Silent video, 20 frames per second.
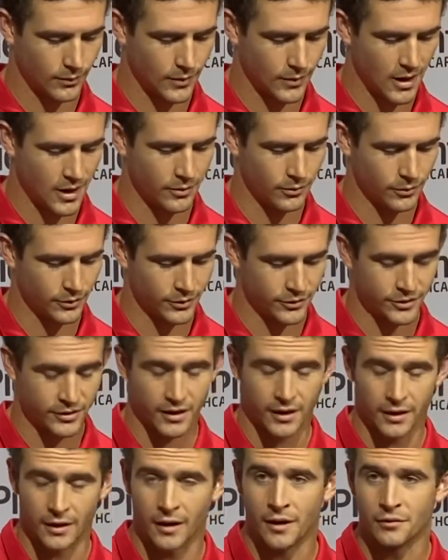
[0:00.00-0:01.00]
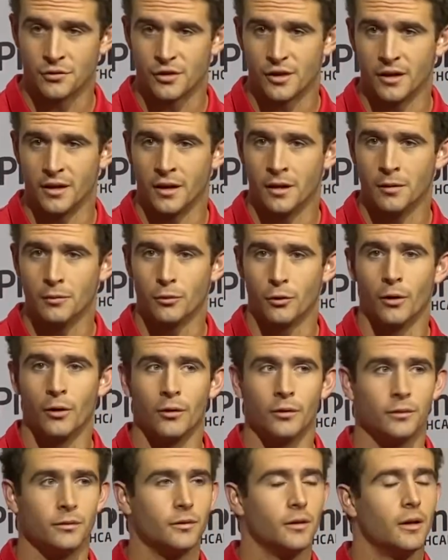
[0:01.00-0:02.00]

don't want to say I've seen him grow.